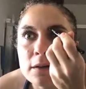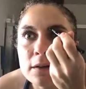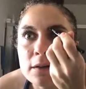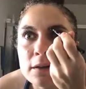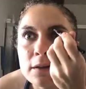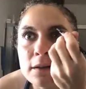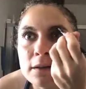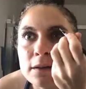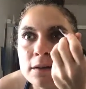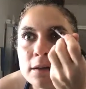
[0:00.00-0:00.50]

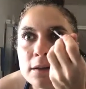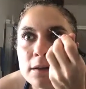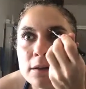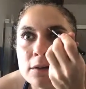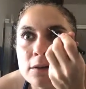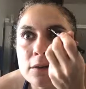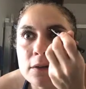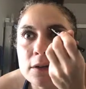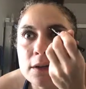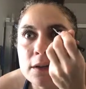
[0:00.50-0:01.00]
gonna
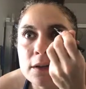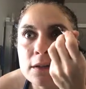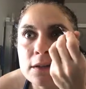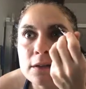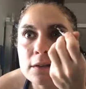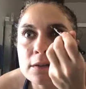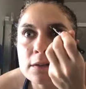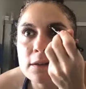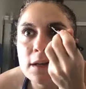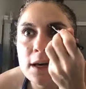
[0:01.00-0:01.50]
do the
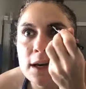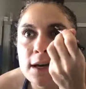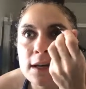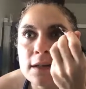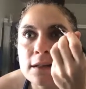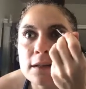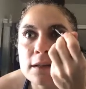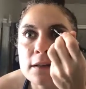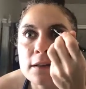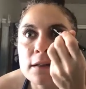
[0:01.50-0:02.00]
other
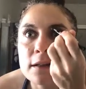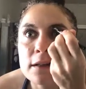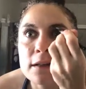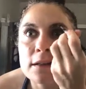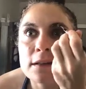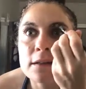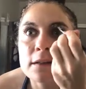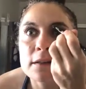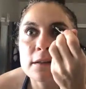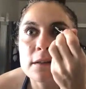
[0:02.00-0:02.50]
side.
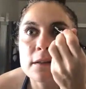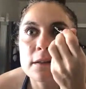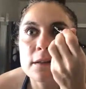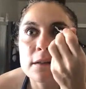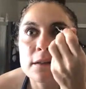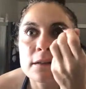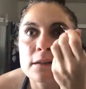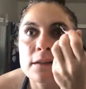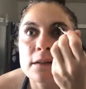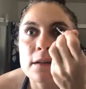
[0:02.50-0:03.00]

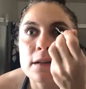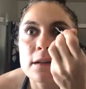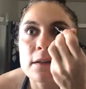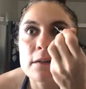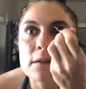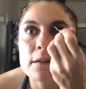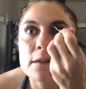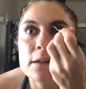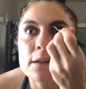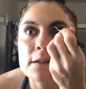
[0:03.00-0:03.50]
So you can't
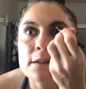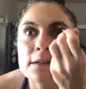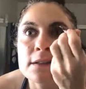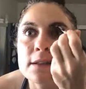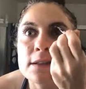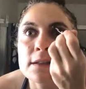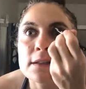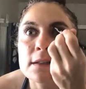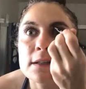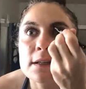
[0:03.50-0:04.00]
really
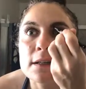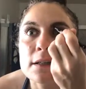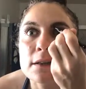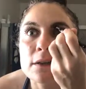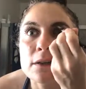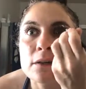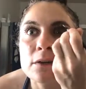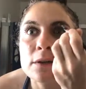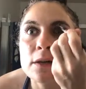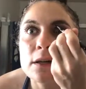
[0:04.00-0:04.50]
see the color
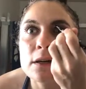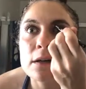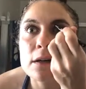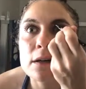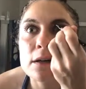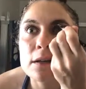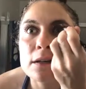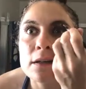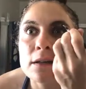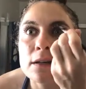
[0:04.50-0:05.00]
going
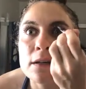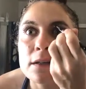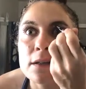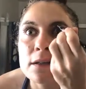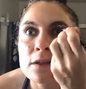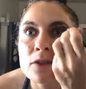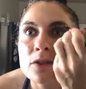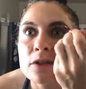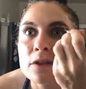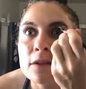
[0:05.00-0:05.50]
on
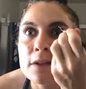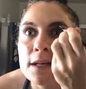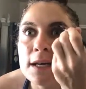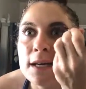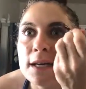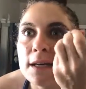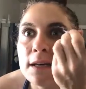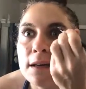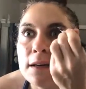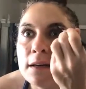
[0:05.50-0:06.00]

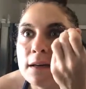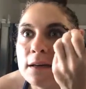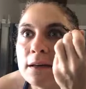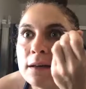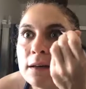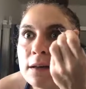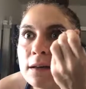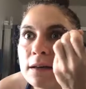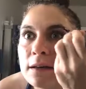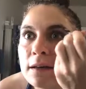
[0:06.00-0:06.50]
initially.
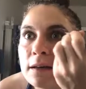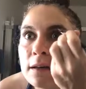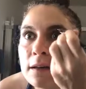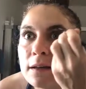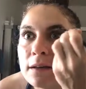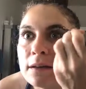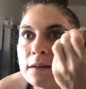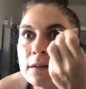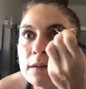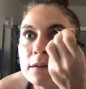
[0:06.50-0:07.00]

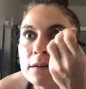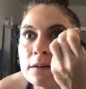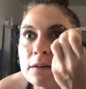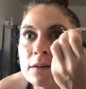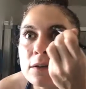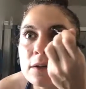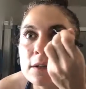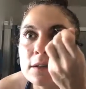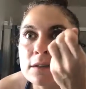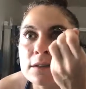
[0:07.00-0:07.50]
So
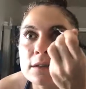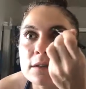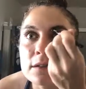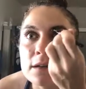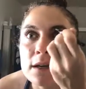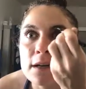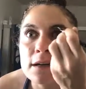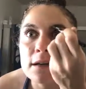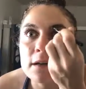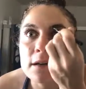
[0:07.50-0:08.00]
this is
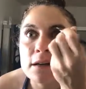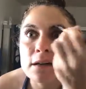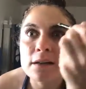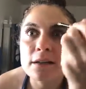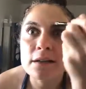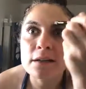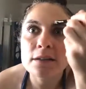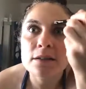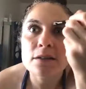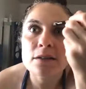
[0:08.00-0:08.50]
kind of hard
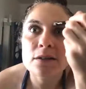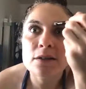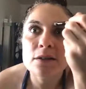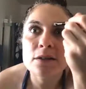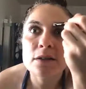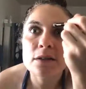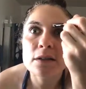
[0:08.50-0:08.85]
because I